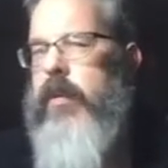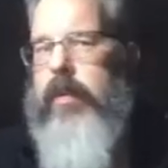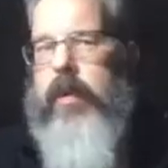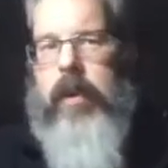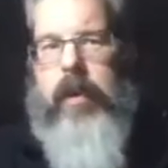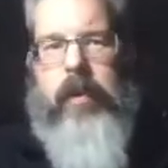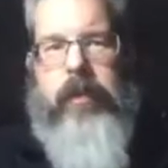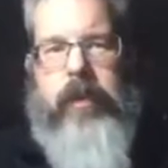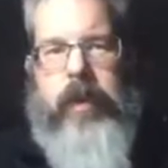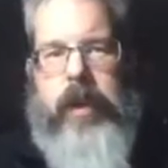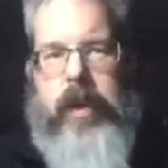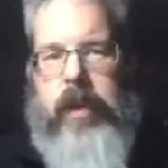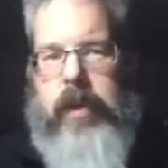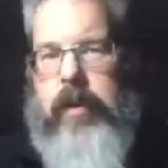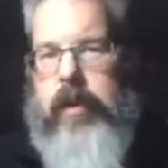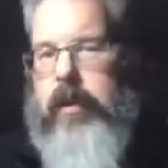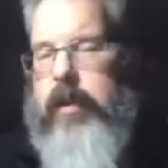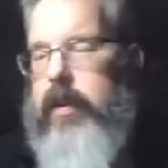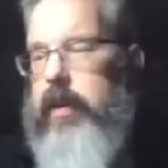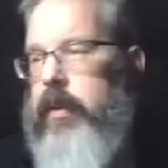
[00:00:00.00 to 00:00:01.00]
we're over
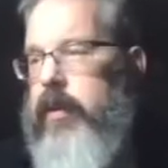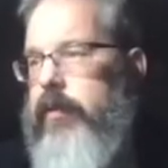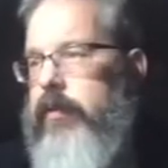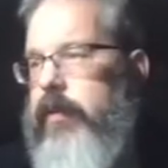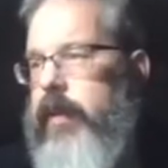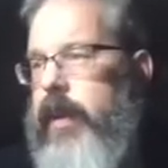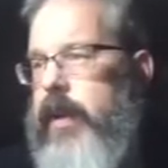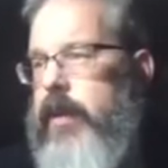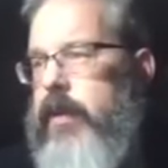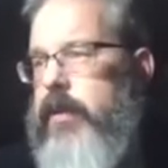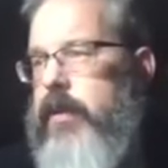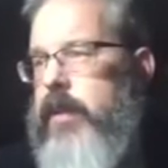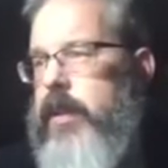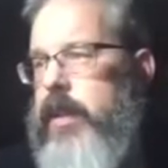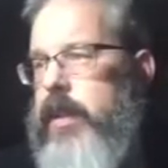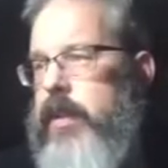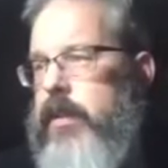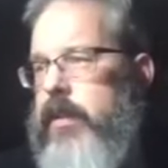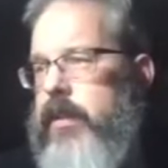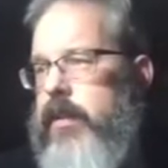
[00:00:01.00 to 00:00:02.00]
here on our files
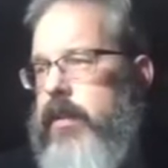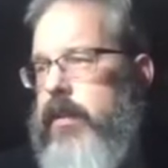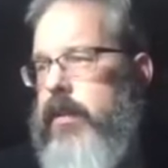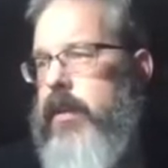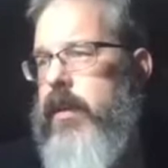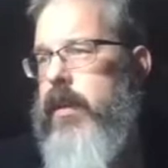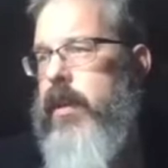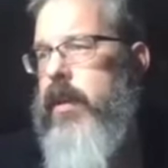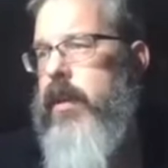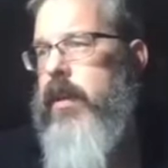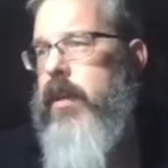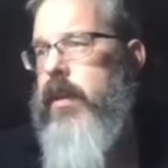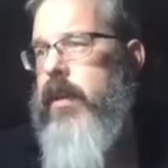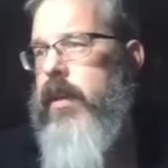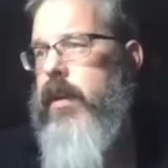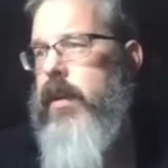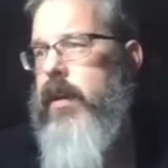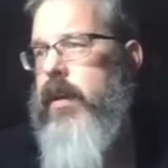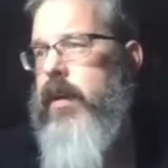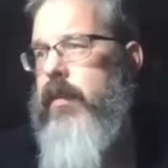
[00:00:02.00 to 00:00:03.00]
list.
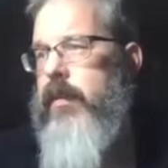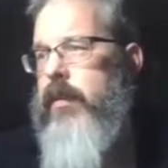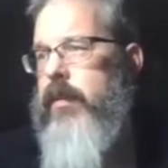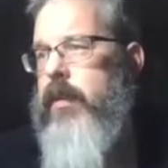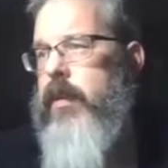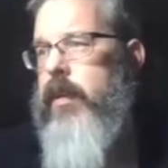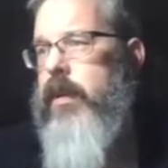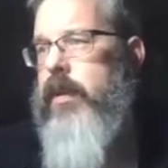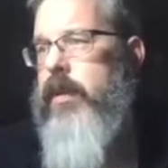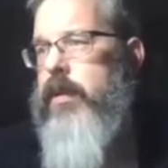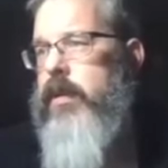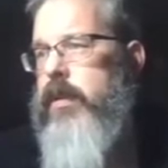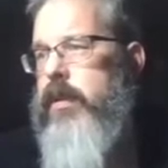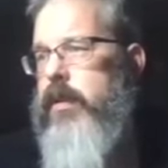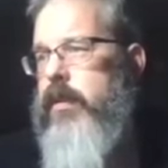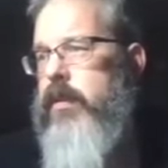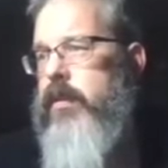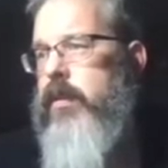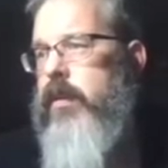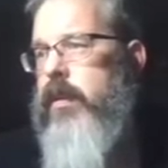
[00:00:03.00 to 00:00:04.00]
I'm going
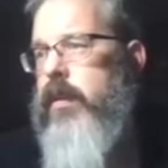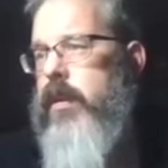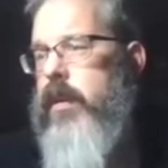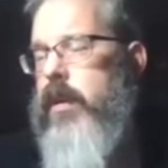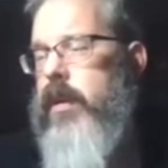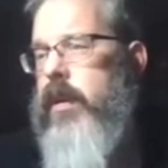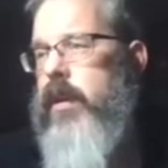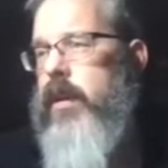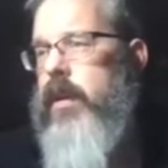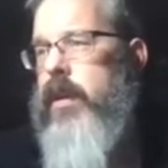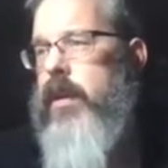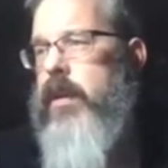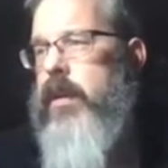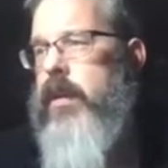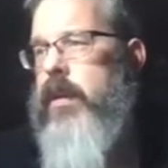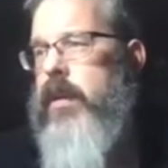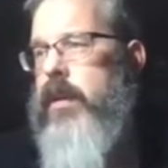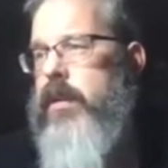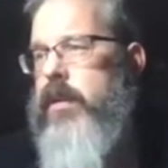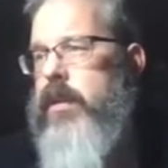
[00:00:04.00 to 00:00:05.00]
to
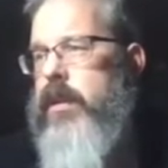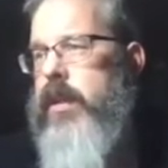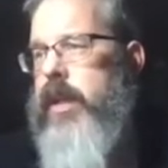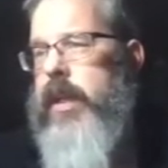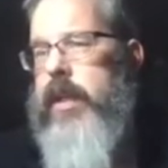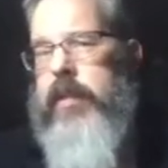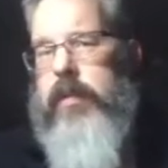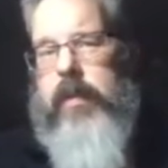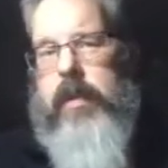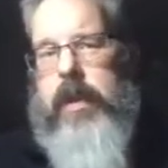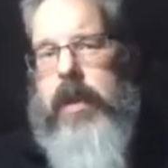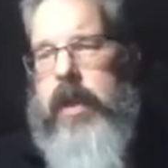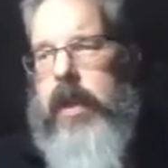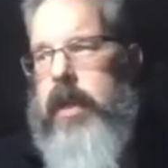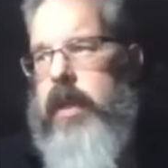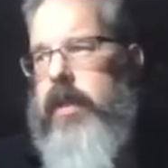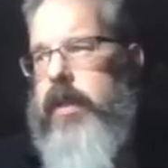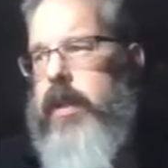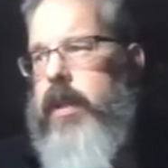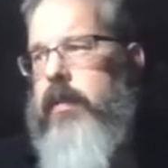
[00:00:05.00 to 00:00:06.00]
select one
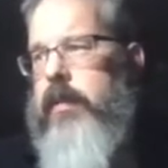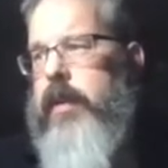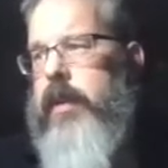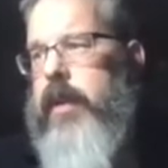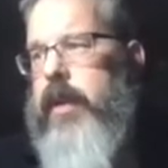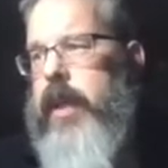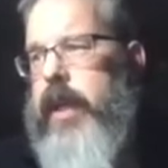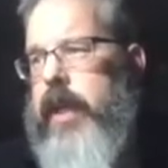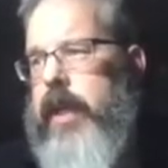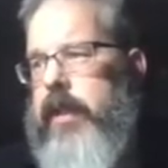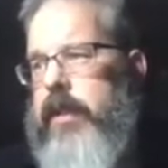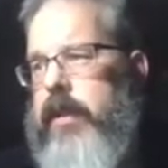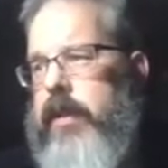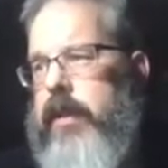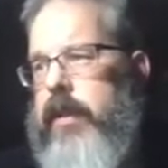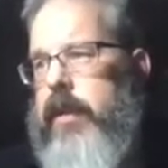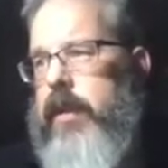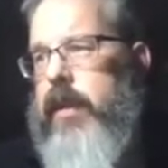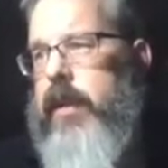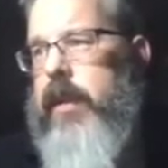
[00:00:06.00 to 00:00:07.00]
and double click it.
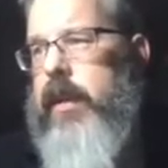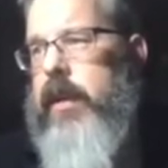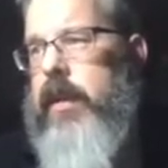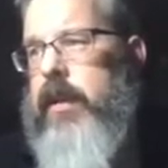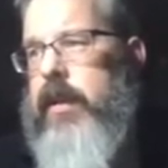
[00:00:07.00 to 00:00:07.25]
And